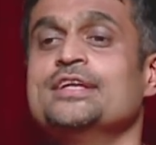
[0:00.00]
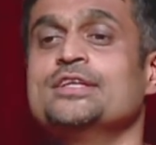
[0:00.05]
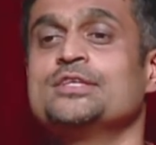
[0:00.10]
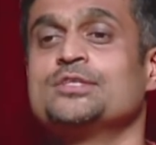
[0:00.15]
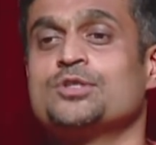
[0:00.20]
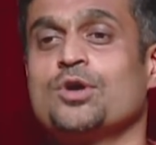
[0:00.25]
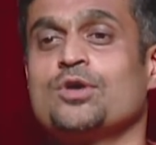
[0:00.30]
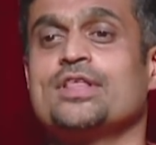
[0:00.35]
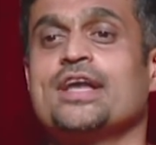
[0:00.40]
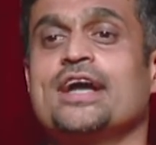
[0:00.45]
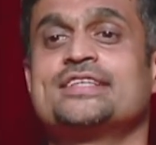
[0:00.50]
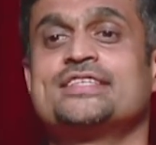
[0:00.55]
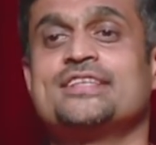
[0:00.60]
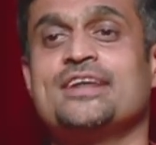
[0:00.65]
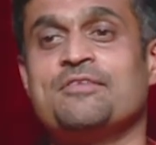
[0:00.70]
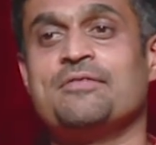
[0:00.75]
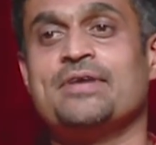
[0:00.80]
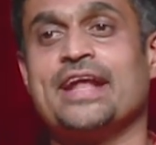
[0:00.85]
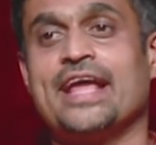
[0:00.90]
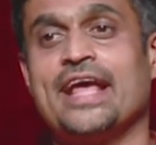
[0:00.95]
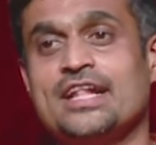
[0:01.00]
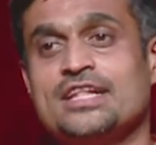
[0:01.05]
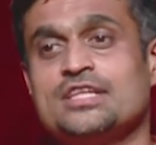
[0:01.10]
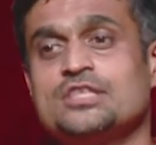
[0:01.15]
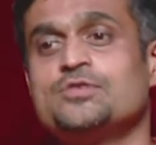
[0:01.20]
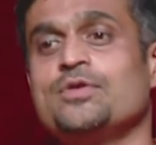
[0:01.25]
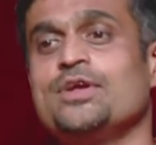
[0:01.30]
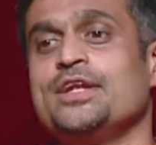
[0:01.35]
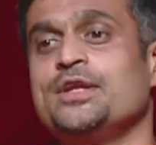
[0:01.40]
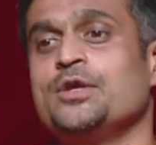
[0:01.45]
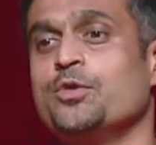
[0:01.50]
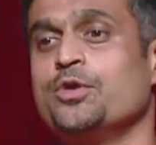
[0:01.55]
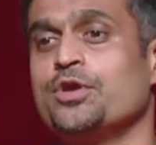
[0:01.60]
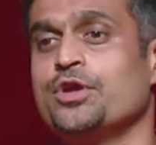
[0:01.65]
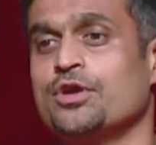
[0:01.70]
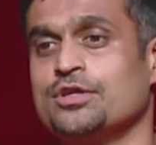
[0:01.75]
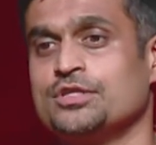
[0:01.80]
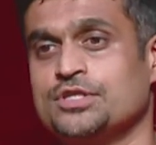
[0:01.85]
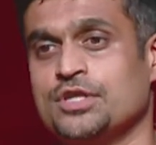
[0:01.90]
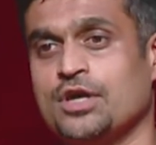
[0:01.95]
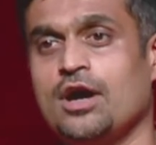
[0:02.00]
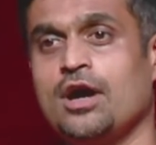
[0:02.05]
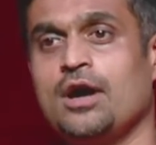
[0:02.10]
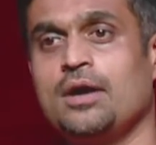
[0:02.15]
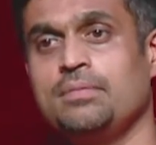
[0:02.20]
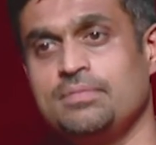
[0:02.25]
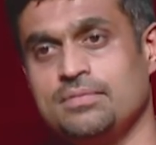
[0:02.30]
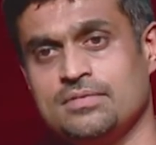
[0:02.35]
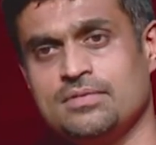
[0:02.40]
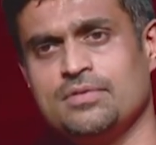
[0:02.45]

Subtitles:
so that someone else will do your job,